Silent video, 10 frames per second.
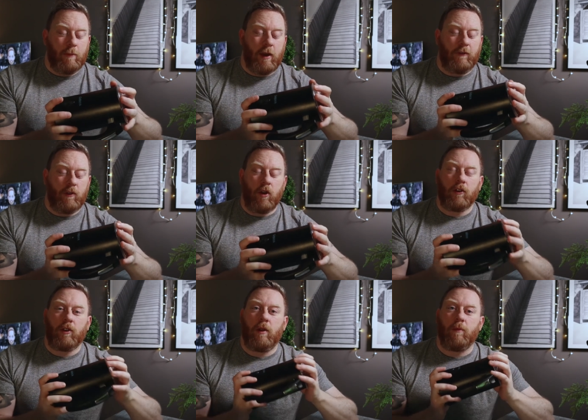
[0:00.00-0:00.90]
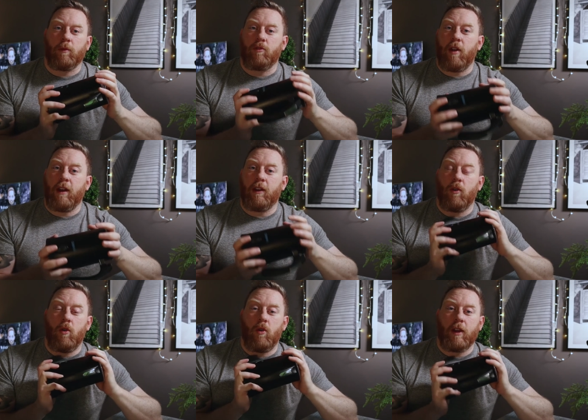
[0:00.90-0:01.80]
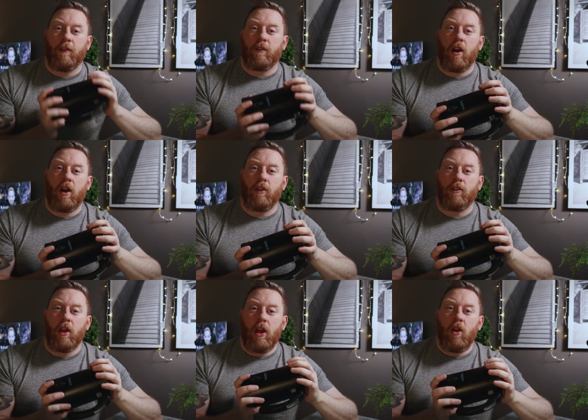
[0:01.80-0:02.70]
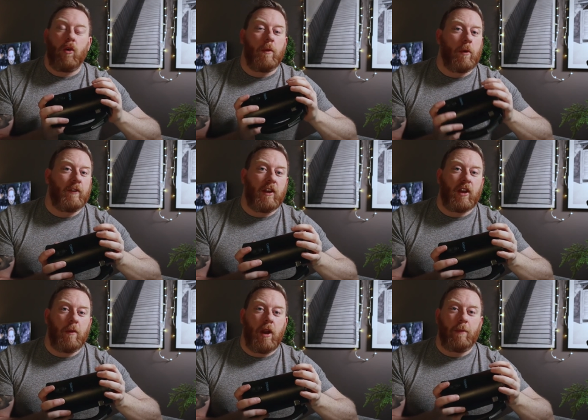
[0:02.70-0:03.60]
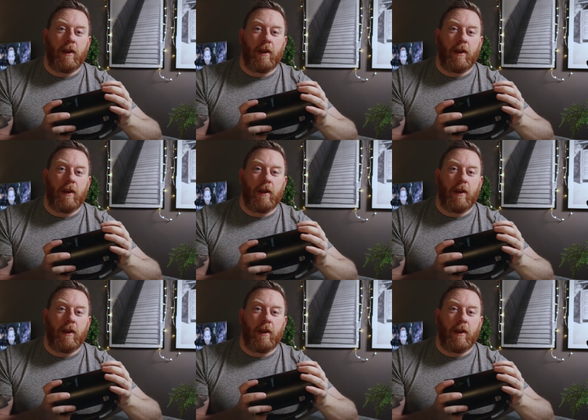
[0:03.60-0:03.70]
but if you've got some credit or gift cards or your birthday's coming up,